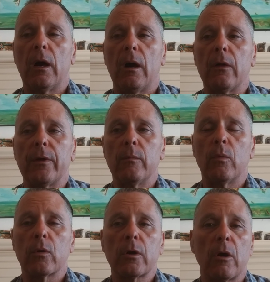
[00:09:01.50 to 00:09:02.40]
I'll eat
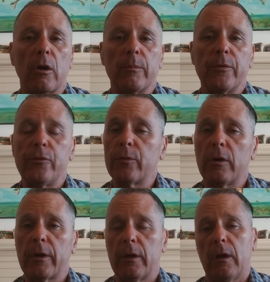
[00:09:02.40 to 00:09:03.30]
more carb than usual.
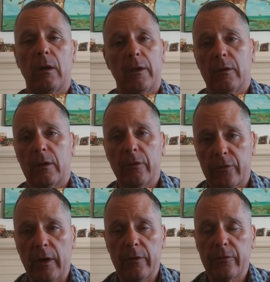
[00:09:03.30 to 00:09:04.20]
I'll eat a
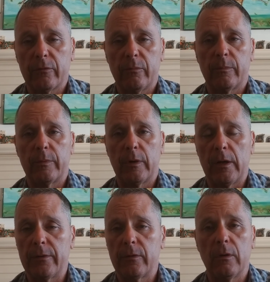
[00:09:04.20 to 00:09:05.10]
kazayis of
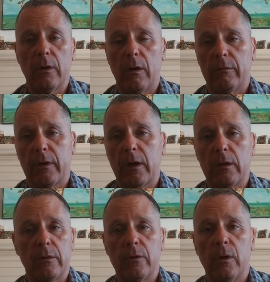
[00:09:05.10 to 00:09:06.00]
bread, of
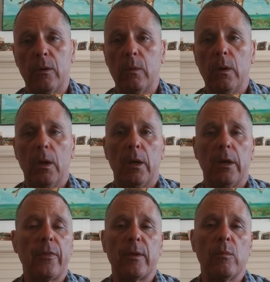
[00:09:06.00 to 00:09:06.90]
challah,
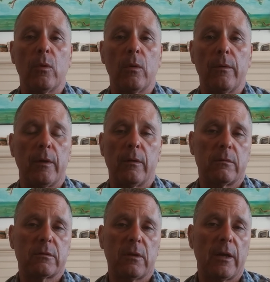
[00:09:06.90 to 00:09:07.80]
nothing more than
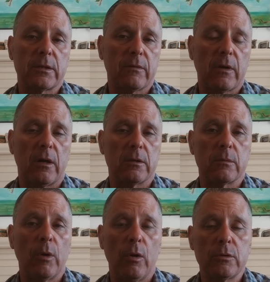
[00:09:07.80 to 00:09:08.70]
a slice of challah at
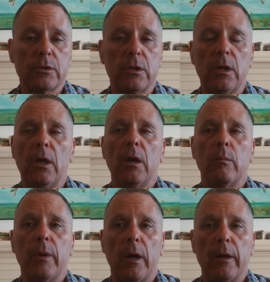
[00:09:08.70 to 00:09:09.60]
the most.
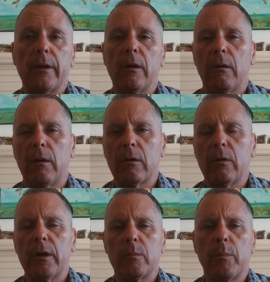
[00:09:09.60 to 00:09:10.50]
But, you know, I'll go
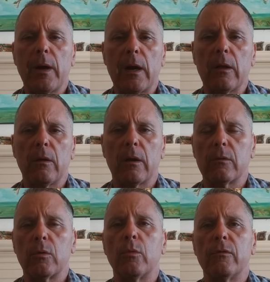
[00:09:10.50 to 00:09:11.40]
ahead and pile on a
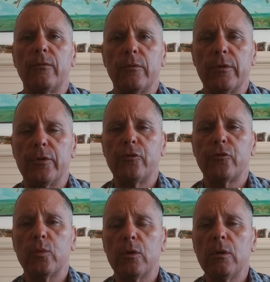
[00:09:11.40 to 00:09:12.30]
little more food than
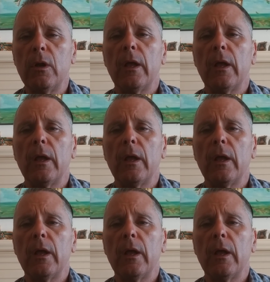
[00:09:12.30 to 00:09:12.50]
usual,